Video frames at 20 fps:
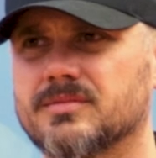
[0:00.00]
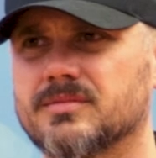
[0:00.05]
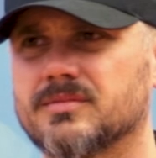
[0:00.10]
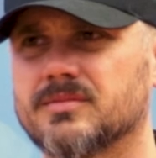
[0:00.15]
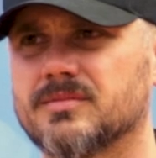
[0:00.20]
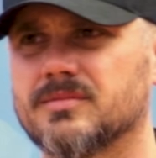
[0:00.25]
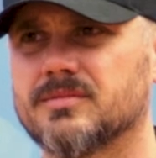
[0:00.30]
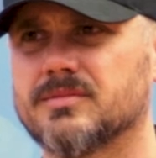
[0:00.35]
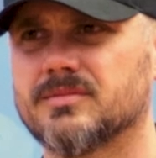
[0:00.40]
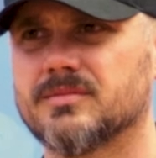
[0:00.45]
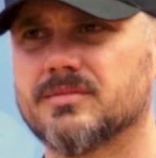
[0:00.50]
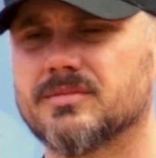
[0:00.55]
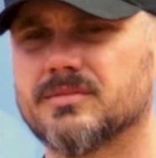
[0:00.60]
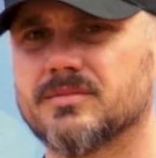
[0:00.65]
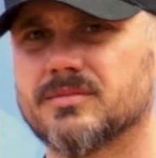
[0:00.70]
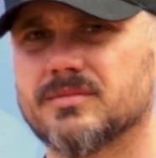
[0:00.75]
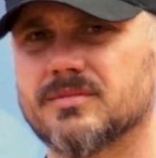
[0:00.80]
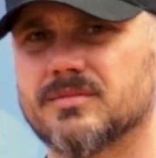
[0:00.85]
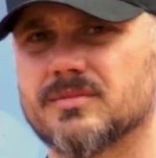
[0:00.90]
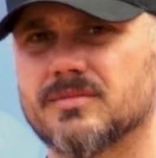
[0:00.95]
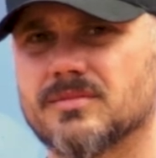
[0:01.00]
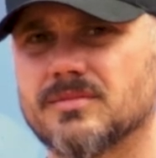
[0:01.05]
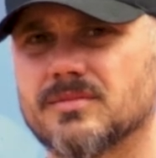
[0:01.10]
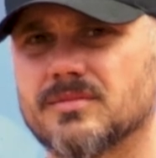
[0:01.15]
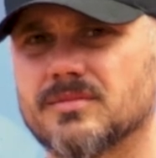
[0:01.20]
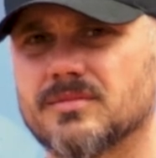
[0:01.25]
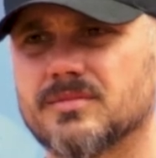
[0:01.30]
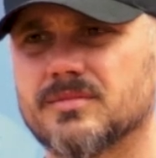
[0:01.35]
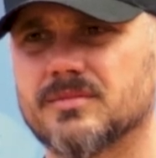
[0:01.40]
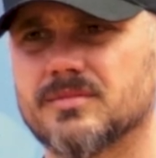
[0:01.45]

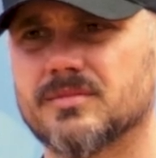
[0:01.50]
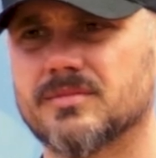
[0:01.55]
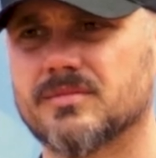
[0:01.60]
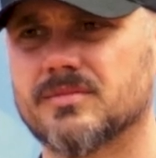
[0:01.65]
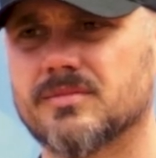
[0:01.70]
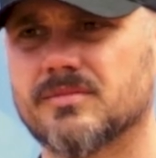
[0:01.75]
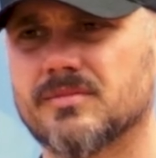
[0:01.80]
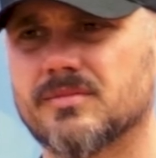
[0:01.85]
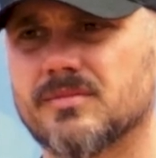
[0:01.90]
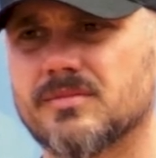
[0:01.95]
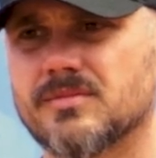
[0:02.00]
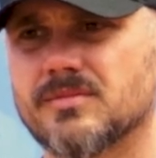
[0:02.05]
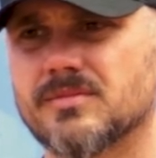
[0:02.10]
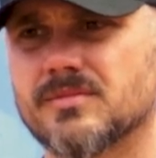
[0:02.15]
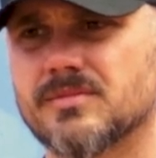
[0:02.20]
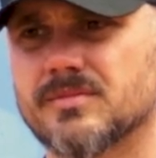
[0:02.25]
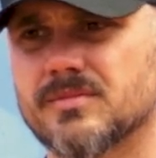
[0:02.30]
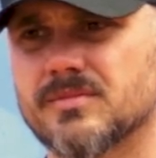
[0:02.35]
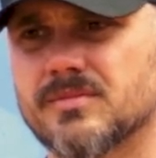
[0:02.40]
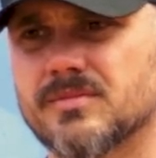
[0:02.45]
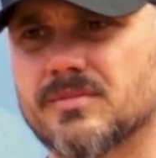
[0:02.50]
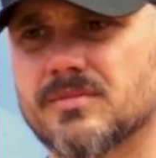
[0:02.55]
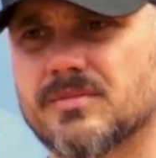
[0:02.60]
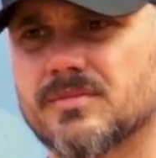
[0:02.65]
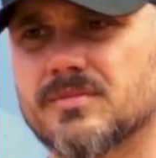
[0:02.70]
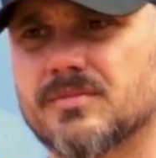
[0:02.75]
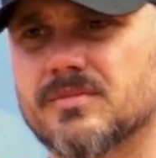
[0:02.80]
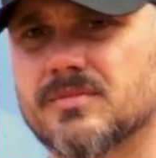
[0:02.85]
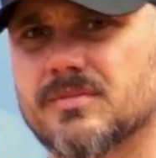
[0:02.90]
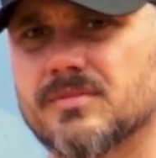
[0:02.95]

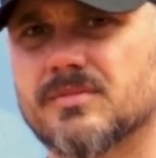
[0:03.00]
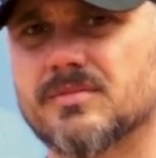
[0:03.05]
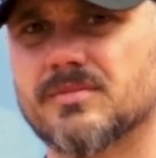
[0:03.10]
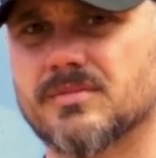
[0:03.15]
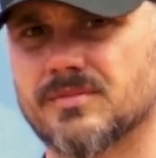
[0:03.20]
The person shown says nothing.